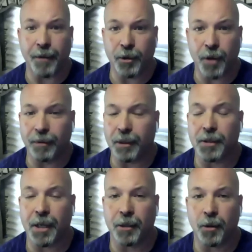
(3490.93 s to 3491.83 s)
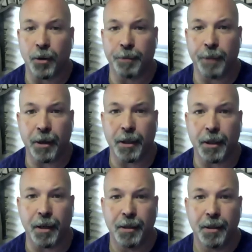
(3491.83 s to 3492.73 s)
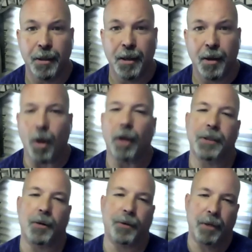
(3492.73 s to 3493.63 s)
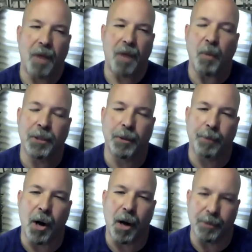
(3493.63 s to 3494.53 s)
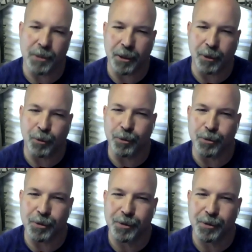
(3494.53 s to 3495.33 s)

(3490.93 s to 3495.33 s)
traveled outside of North America. Well, oh, sorry, I went to the Bahamas on a cruise,